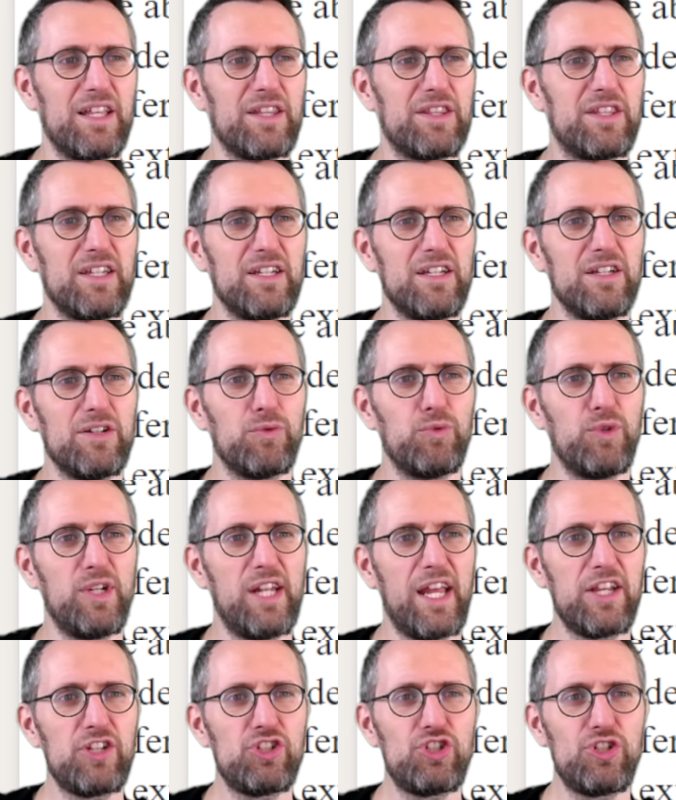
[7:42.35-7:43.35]
The
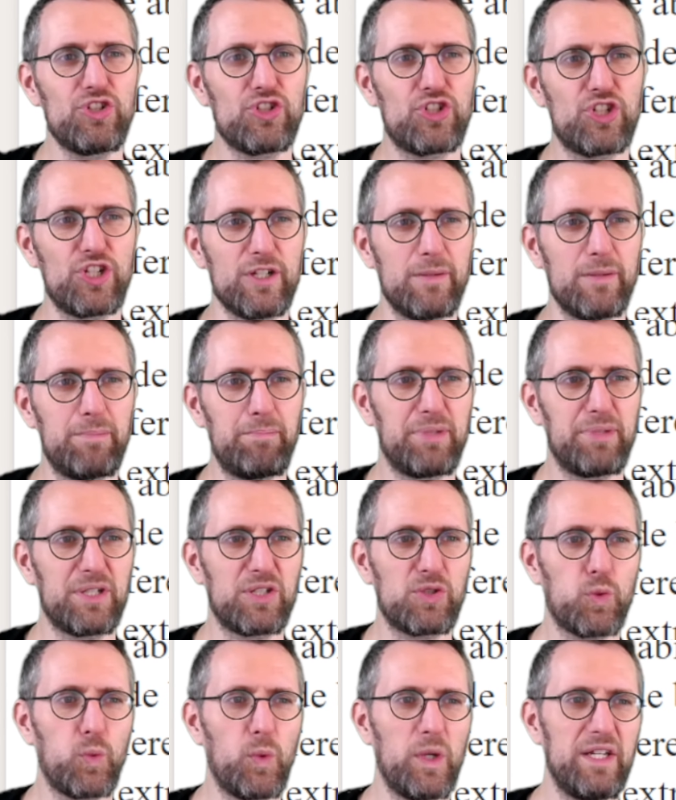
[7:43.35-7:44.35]
relationship
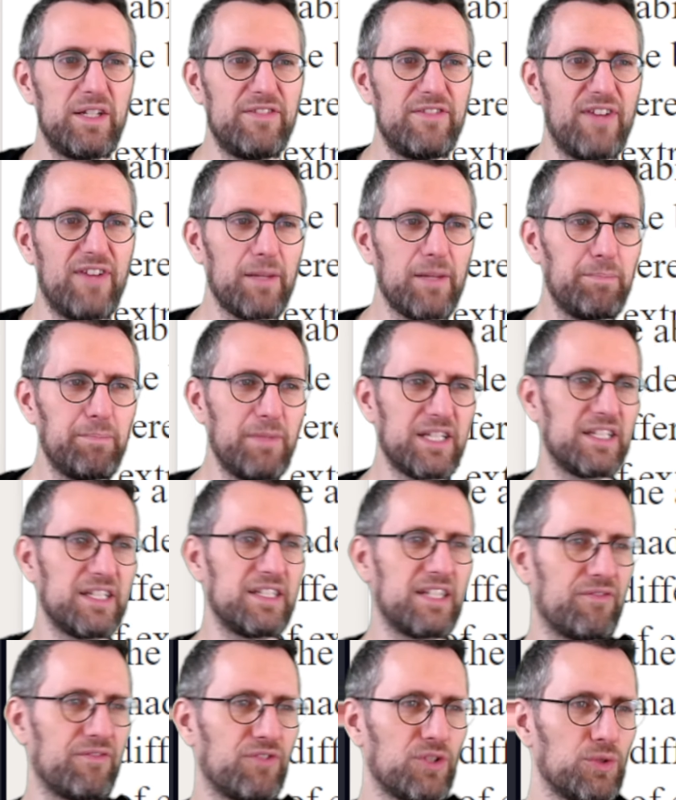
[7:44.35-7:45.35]
between development
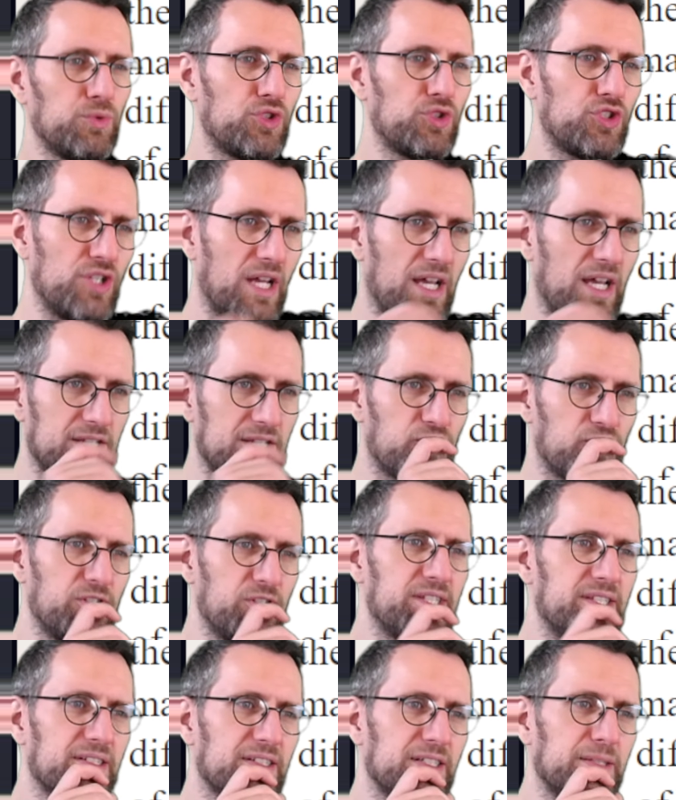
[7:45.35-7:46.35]
and evolution has
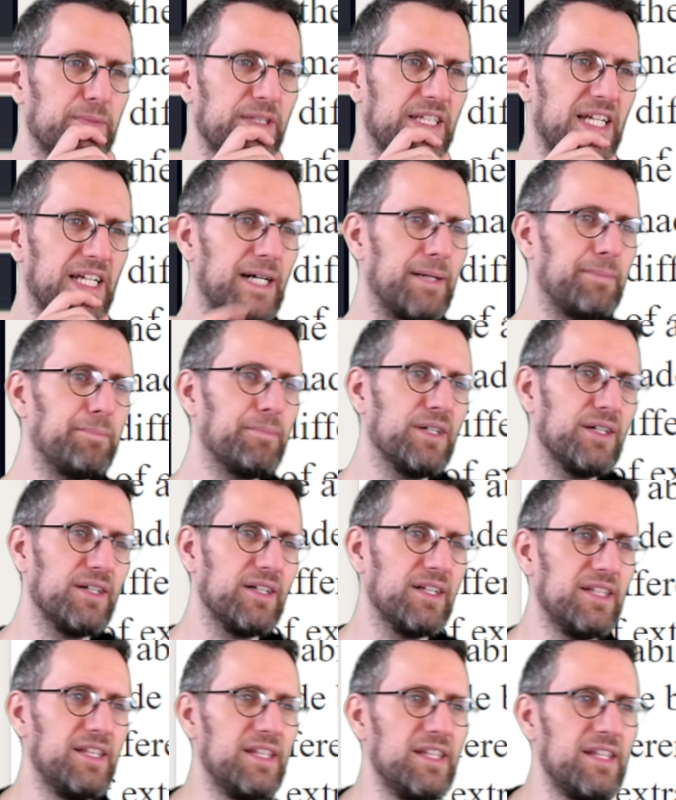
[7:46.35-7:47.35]
recently become
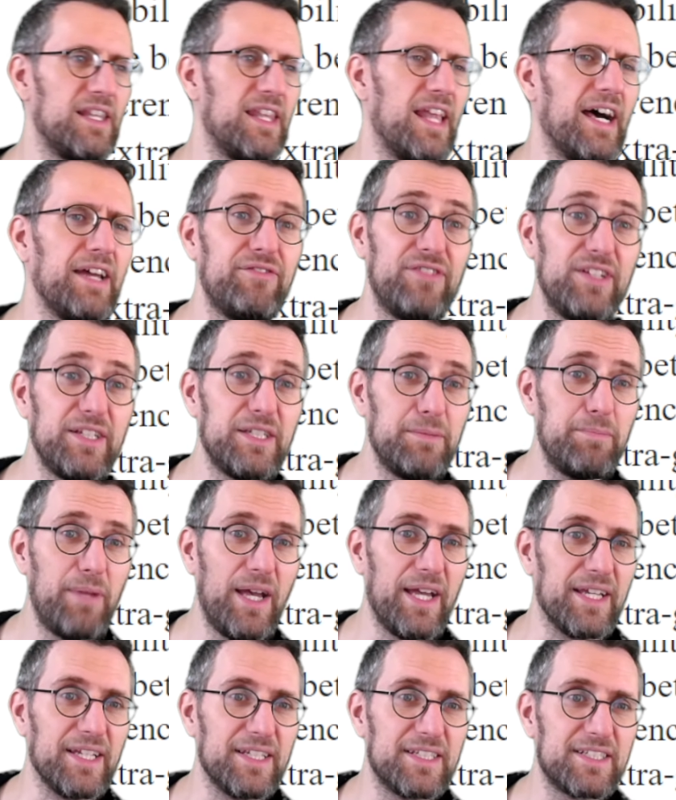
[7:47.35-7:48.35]
a lively
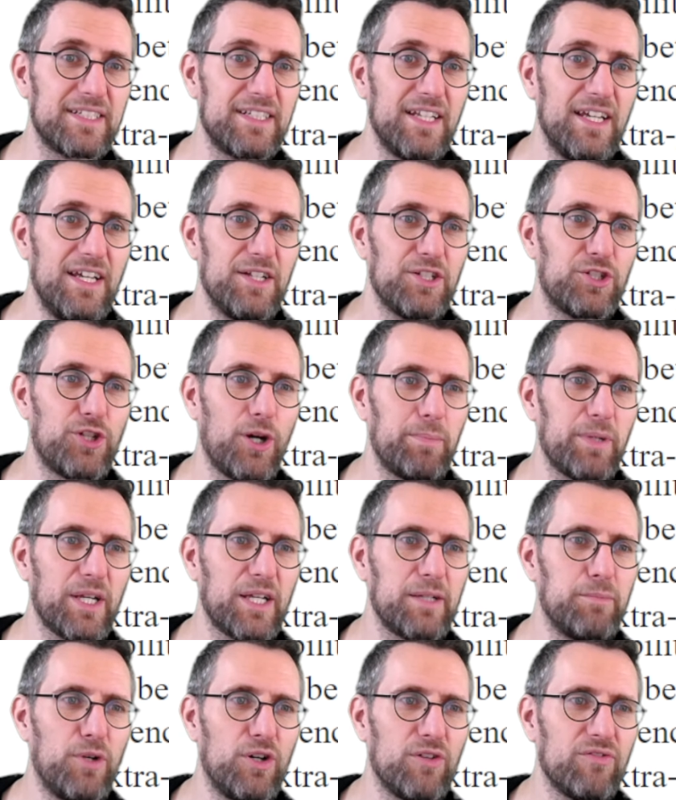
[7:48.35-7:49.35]
debate
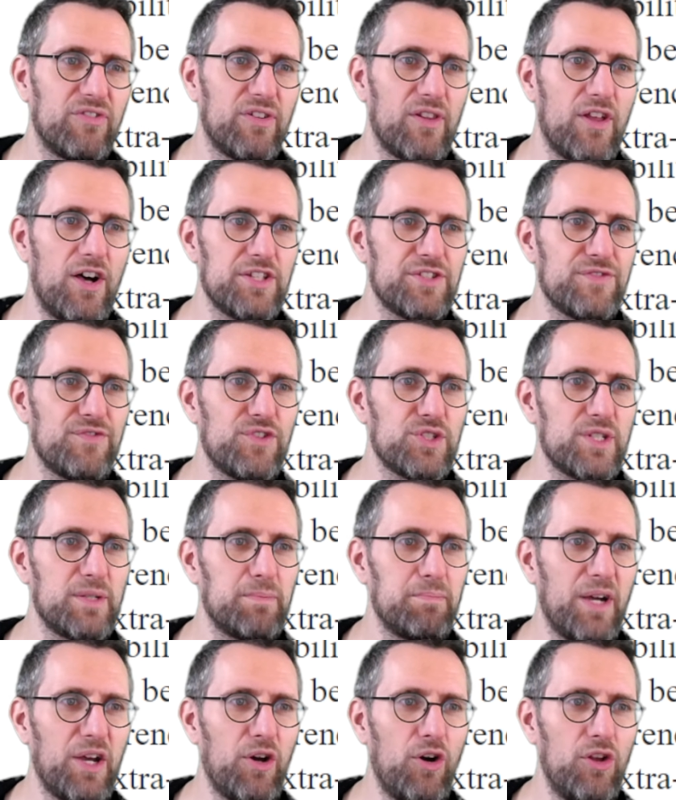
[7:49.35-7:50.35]
topic among philosophers
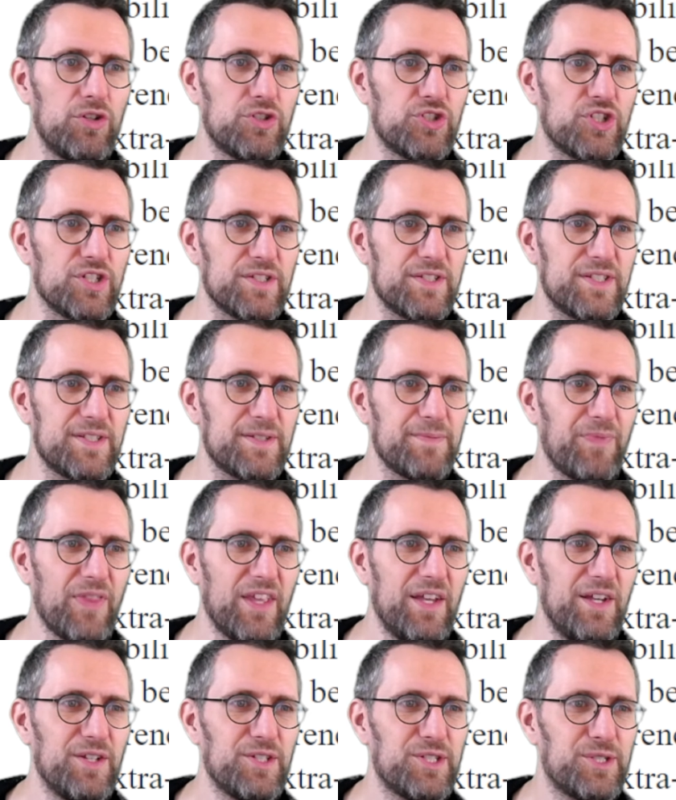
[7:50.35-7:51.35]
and biologists.
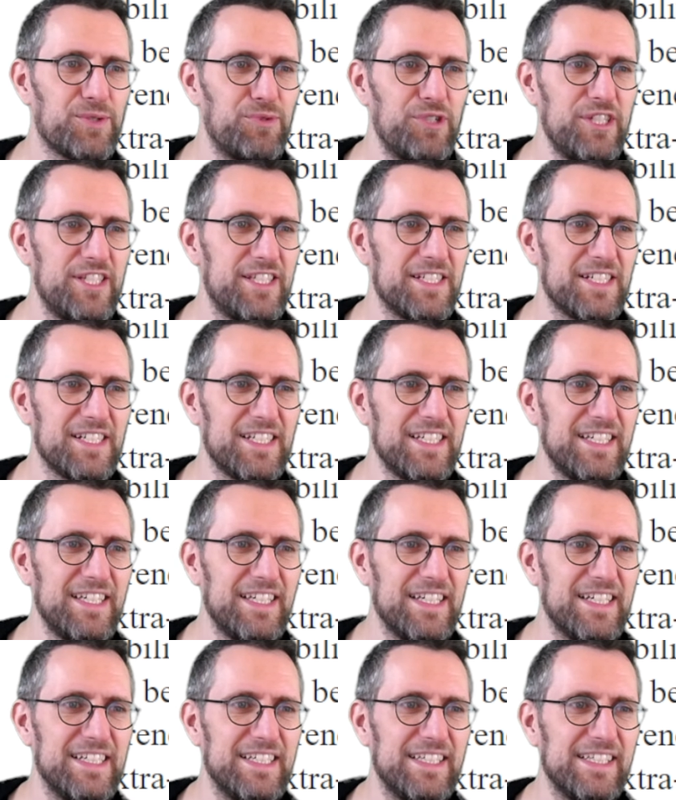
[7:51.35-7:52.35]
So recently
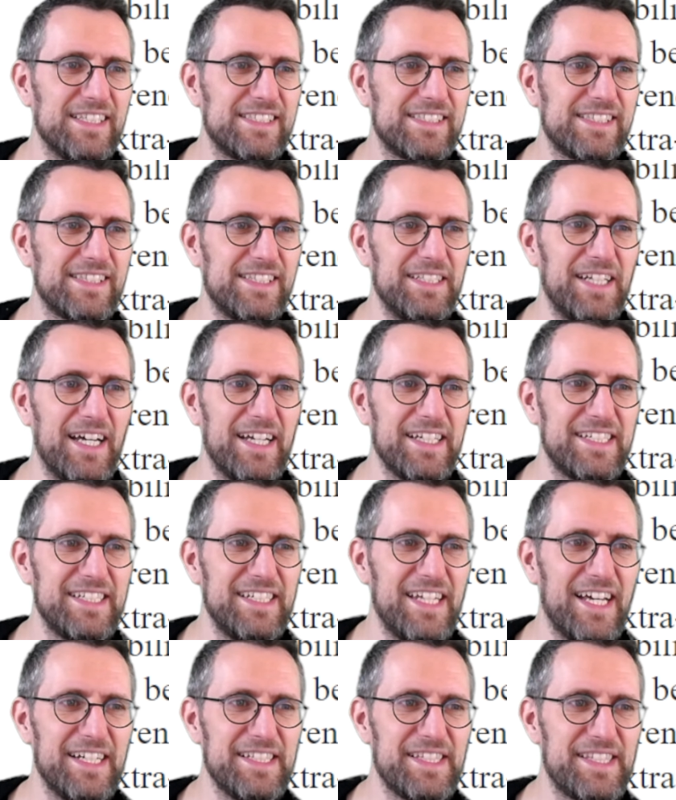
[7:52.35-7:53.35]
is the
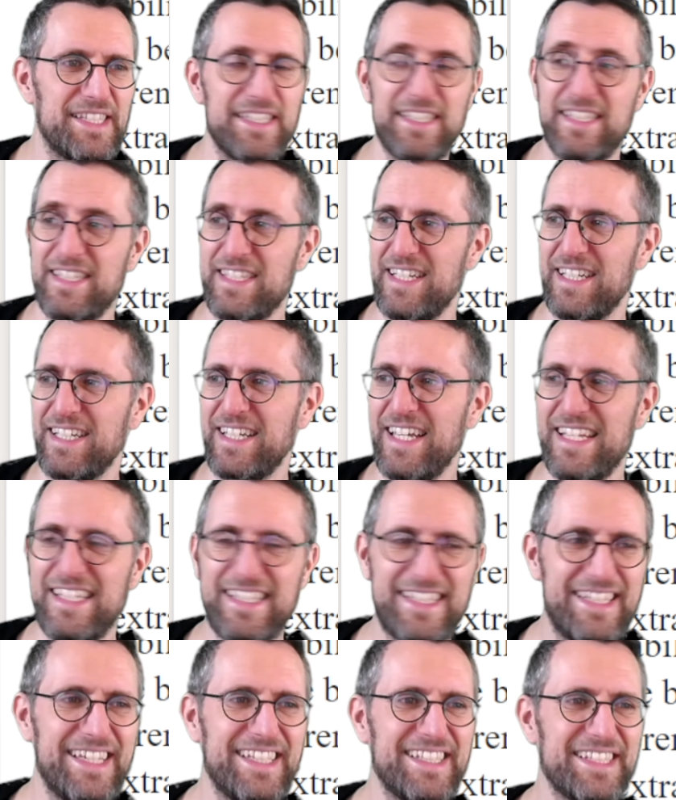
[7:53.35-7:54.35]
1990s, I
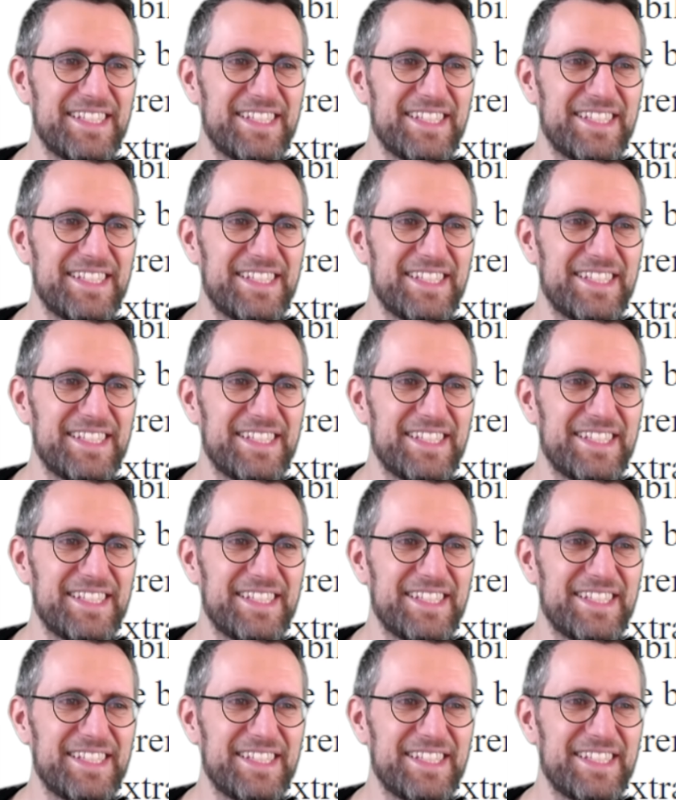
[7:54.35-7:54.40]
guess.